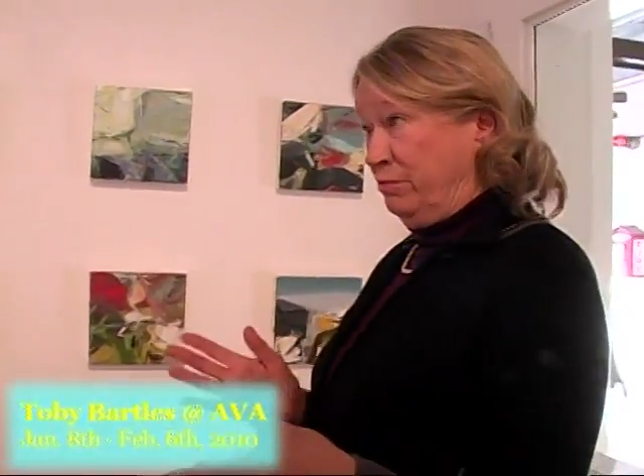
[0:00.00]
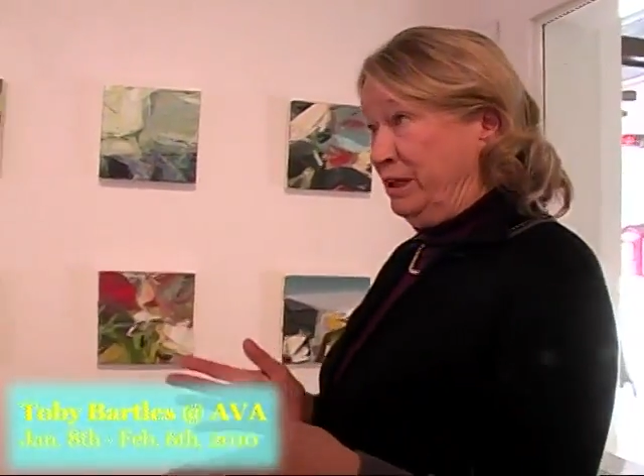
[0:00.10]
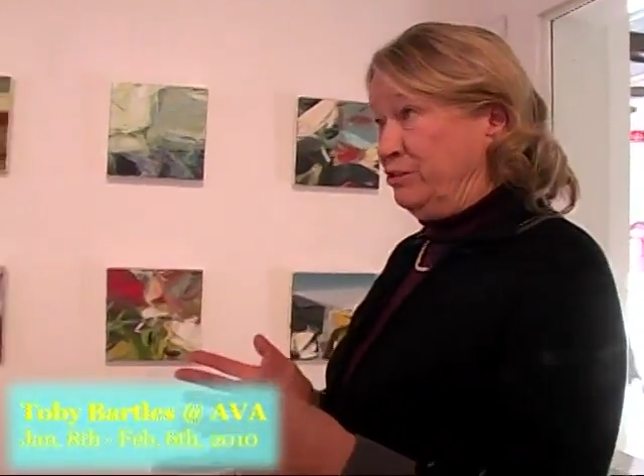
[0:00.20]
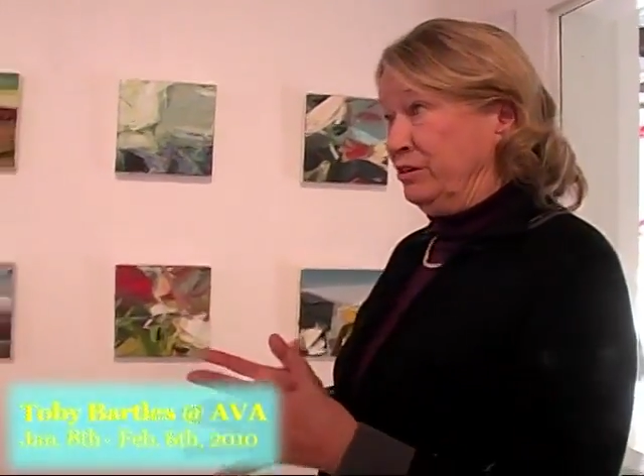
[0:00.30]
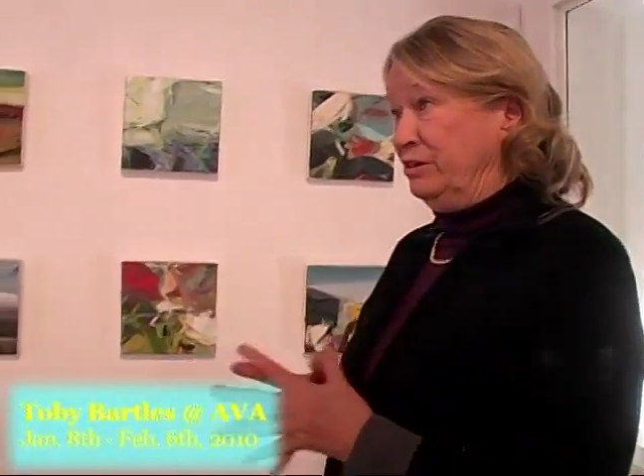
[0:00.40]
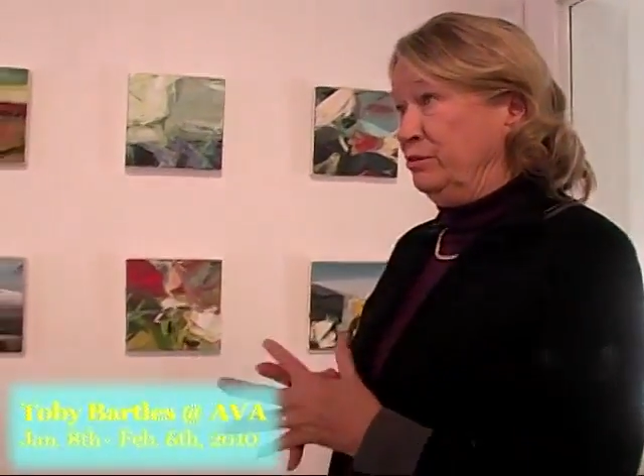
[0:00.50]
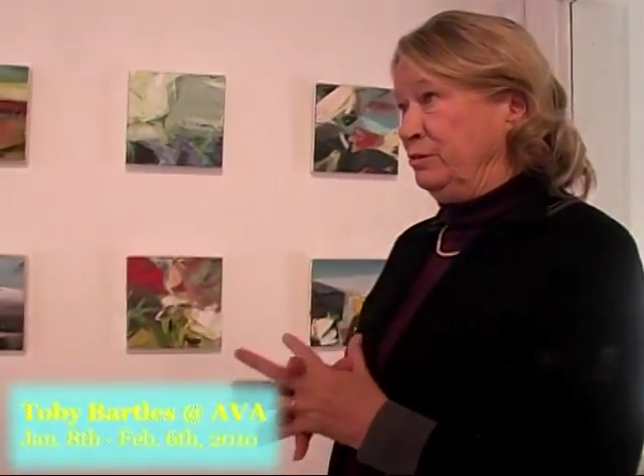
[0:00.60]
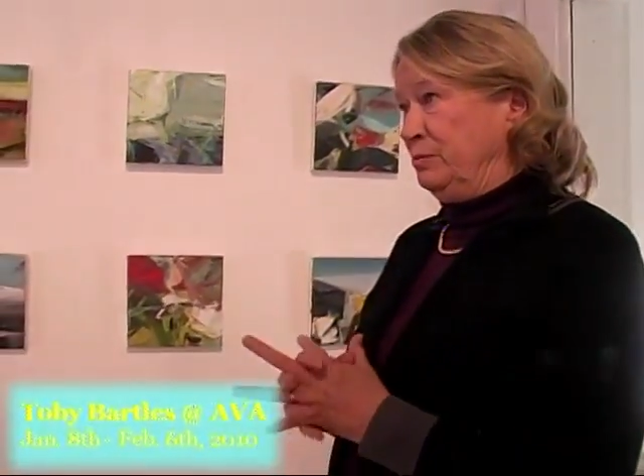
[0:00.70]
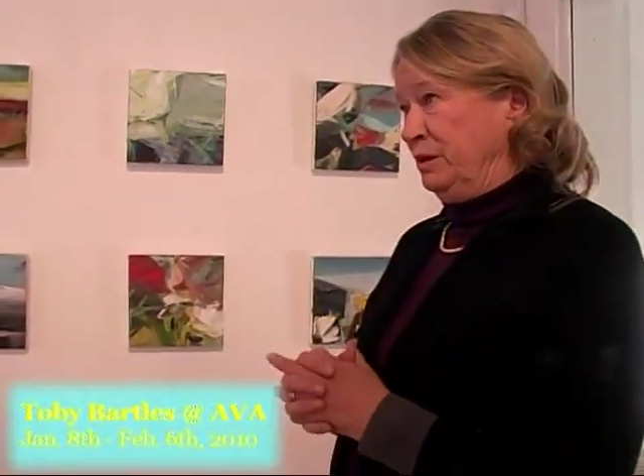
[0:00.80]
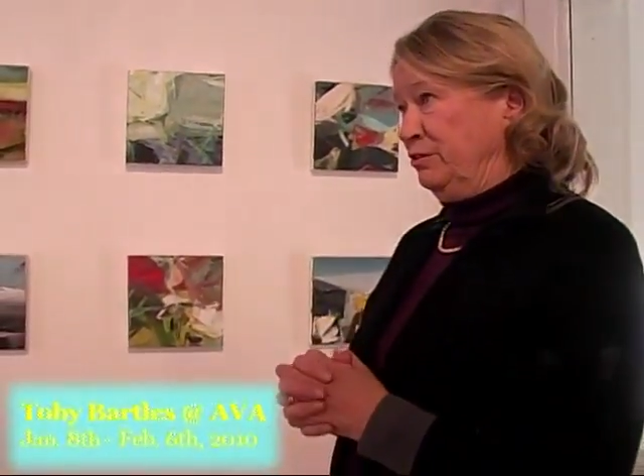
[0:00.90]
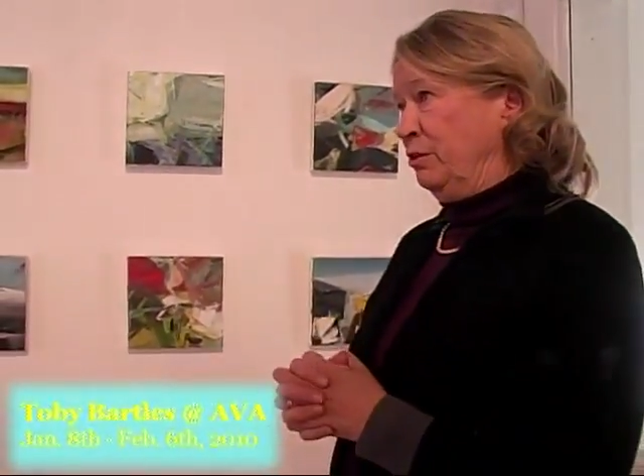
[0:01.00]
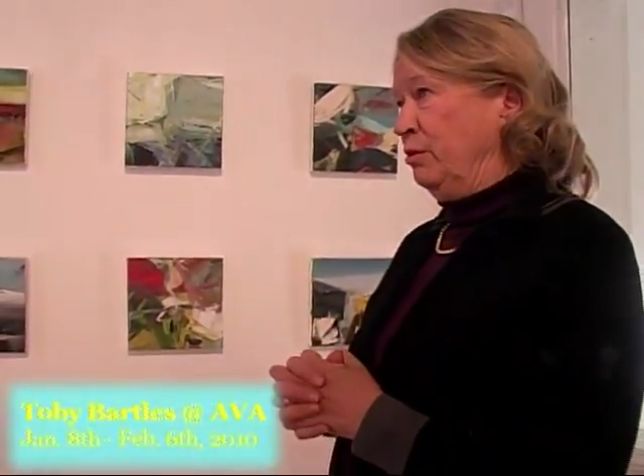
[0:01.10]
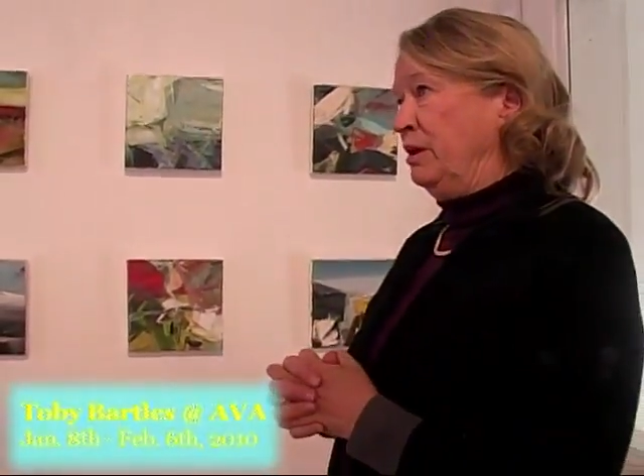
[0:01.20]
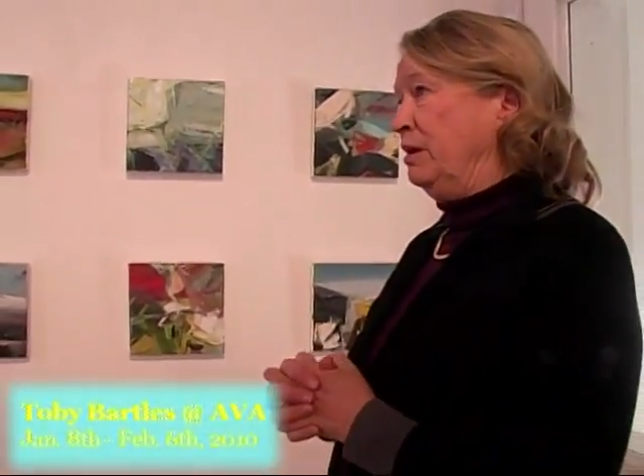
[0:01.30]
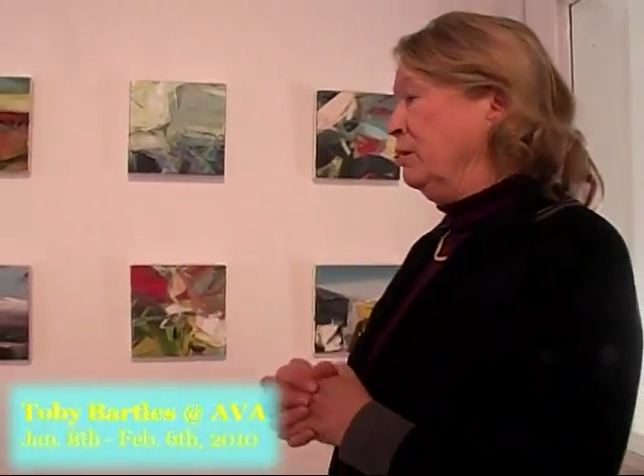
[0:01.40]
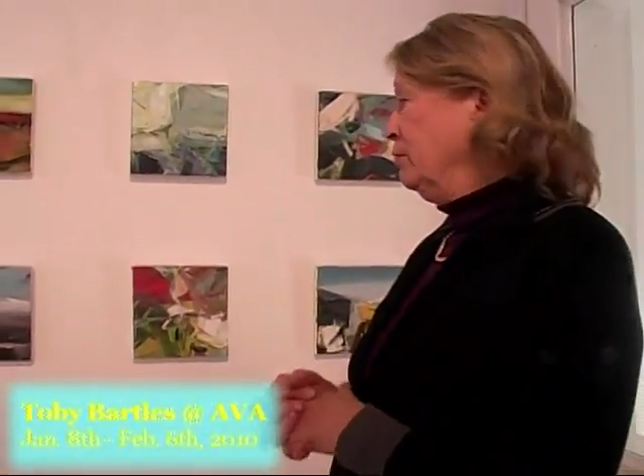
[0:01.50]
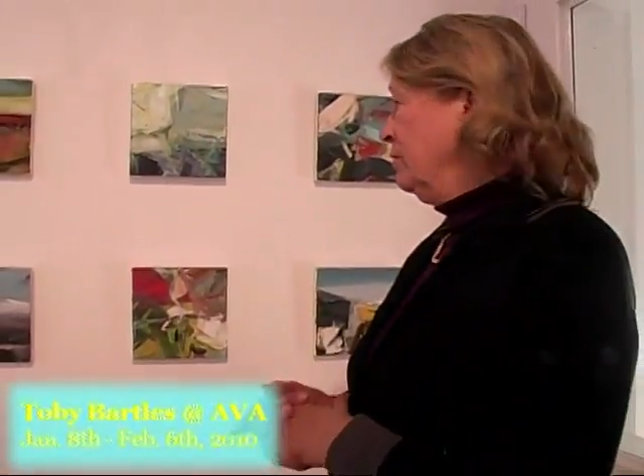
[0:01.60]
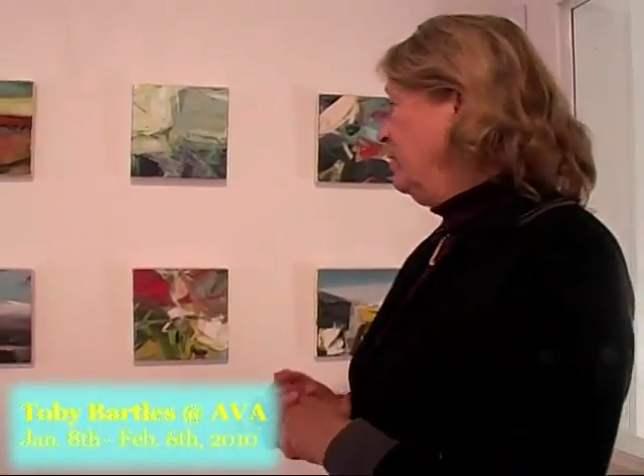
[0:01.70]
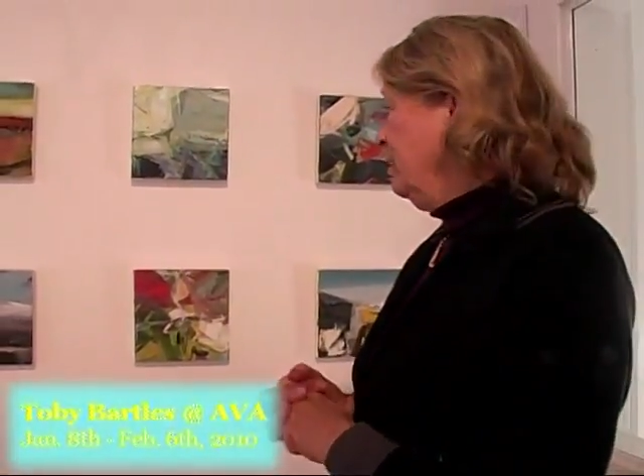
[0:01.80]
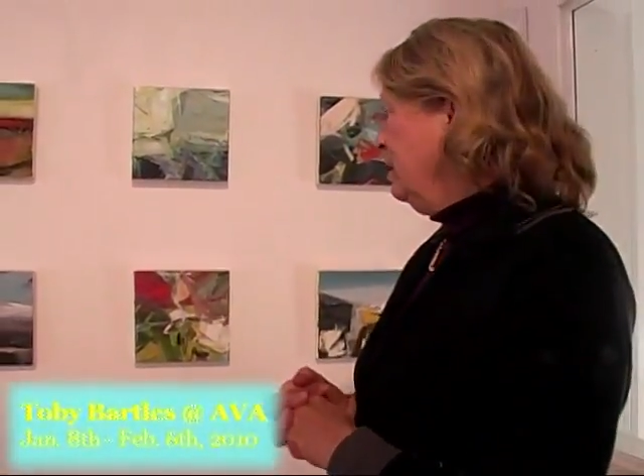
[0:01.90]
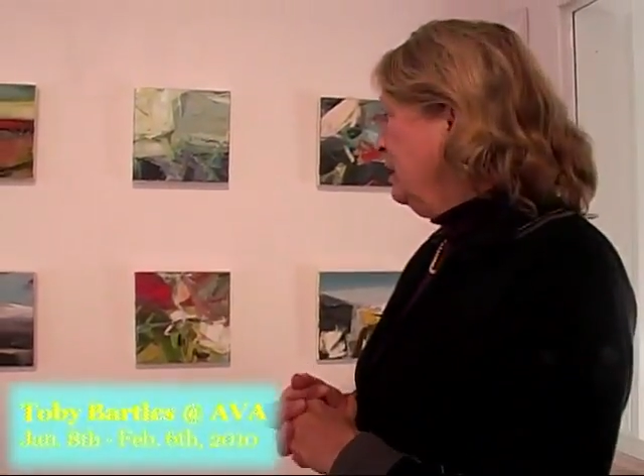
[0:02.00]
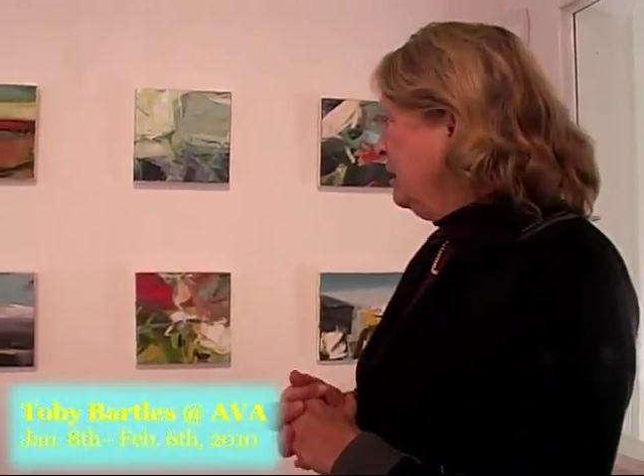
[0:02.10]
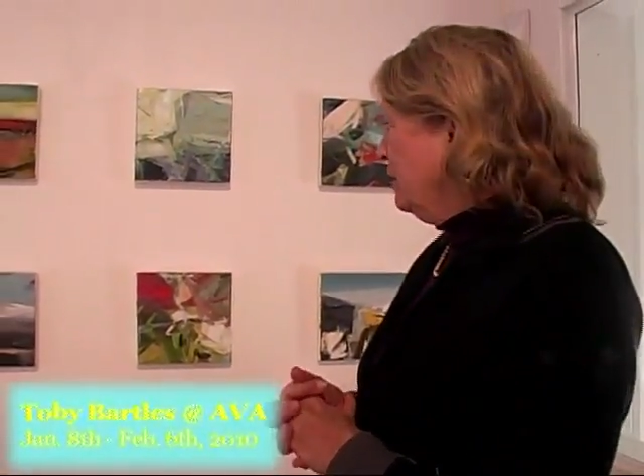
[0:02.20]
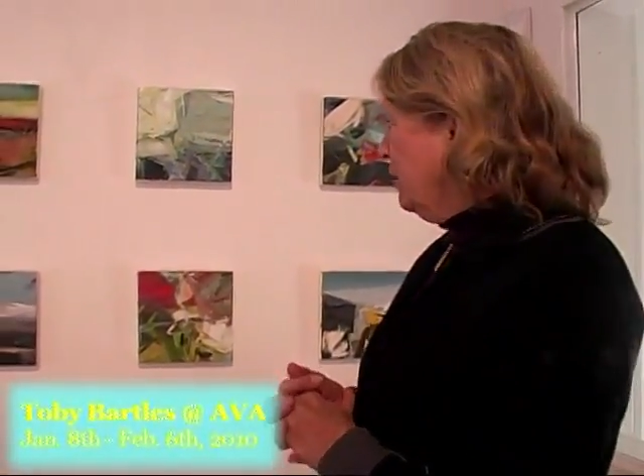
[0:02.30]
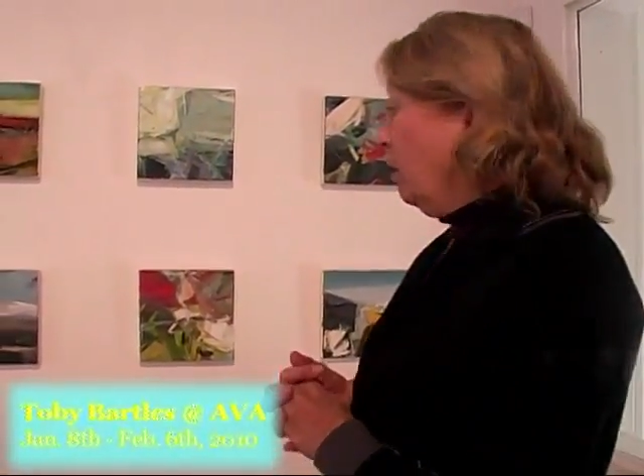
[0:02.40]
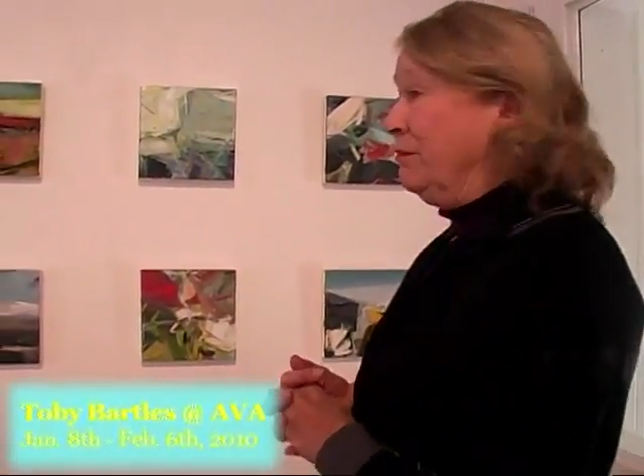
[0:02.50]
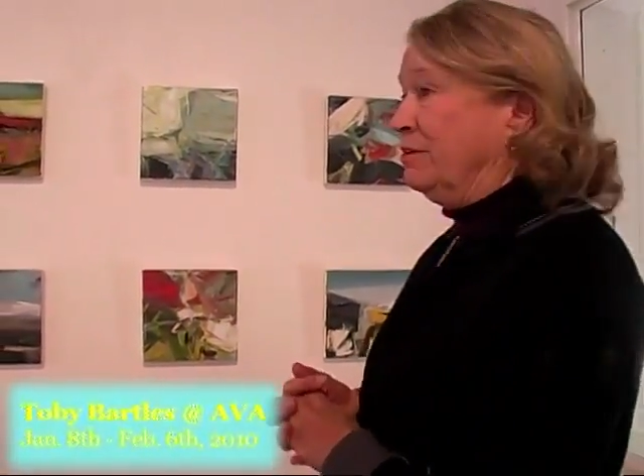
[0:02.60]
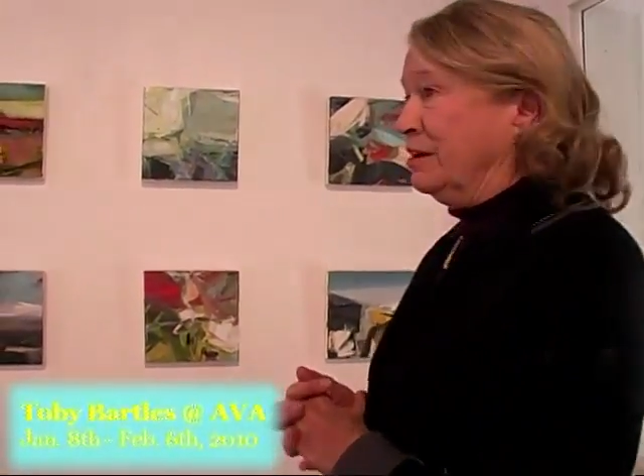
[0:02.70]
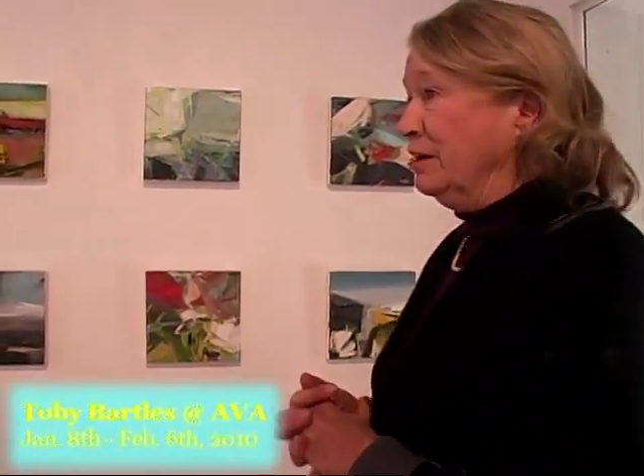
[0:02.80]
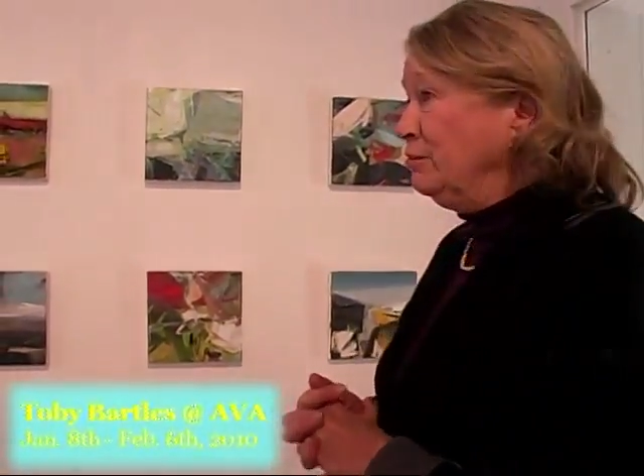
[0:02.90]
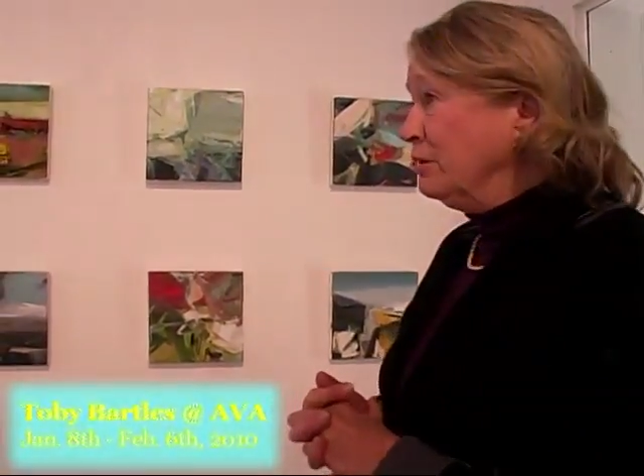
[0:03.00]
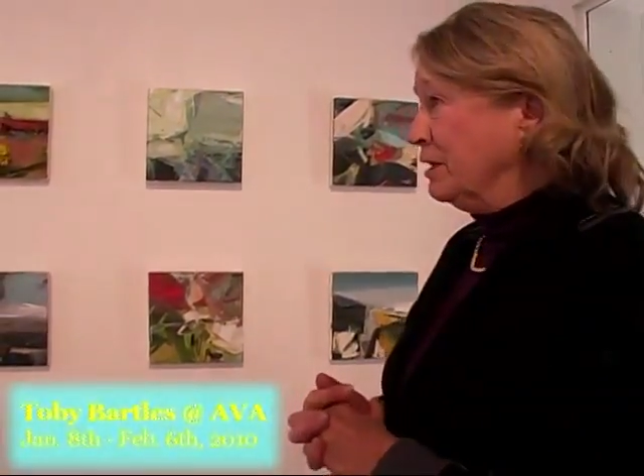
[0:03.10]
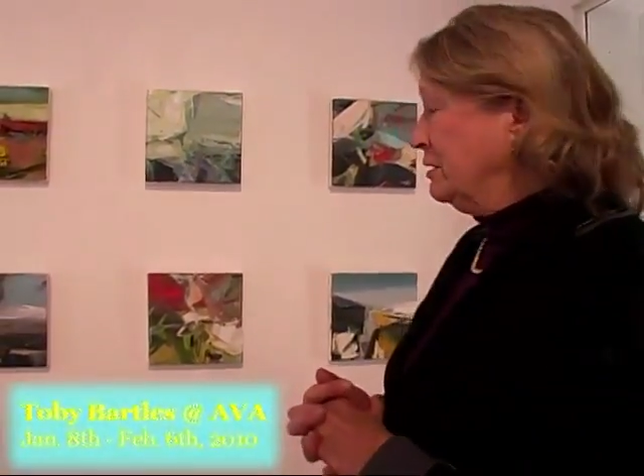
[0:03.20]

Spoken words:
region who's been showing here and all over the country, I